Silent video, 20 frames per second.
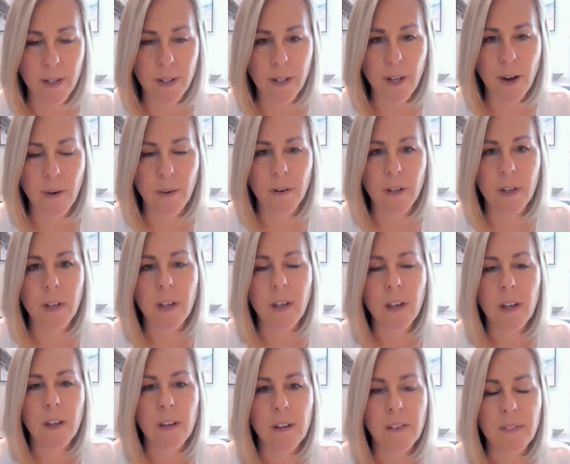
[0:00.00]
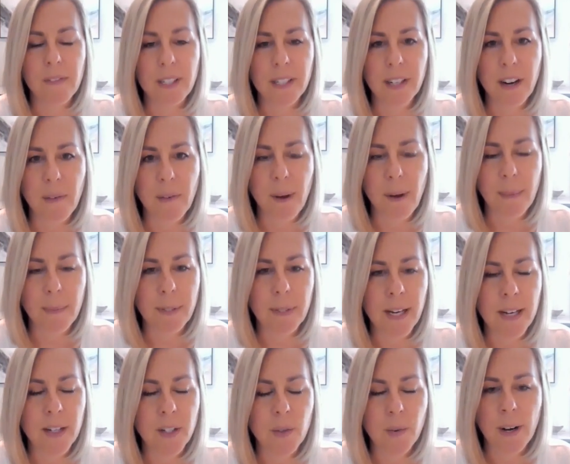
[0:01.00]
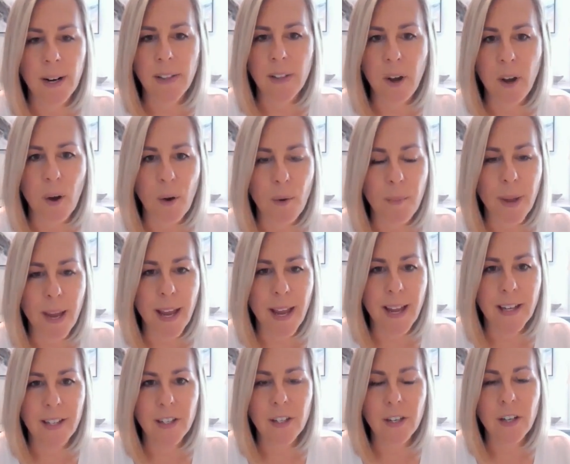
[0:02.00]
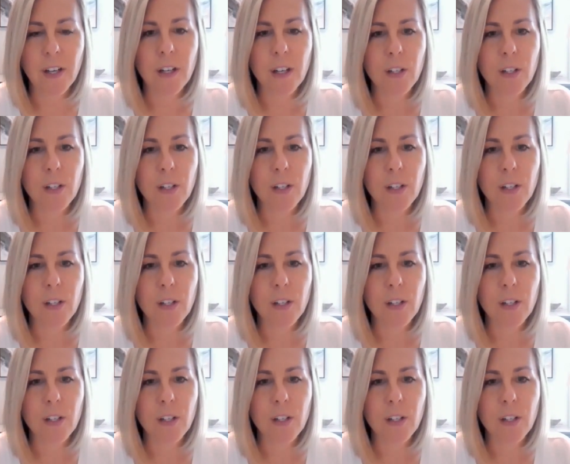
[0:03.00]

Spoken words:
So you can visit our website. It's right on the homepage.